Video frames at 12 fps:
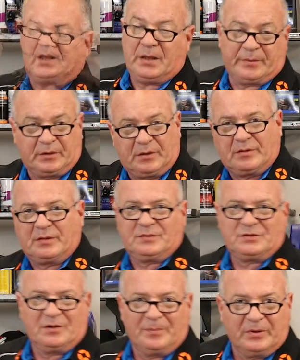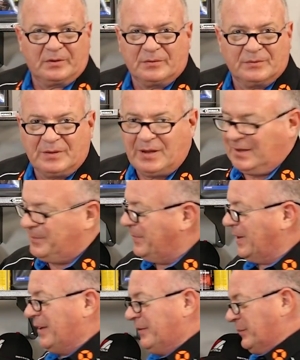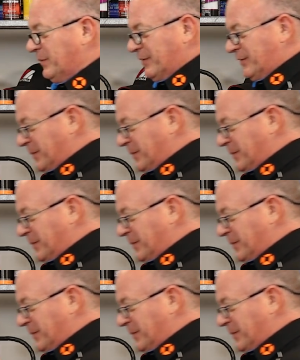I'm gonna go get the cherry picker. I'm not doing this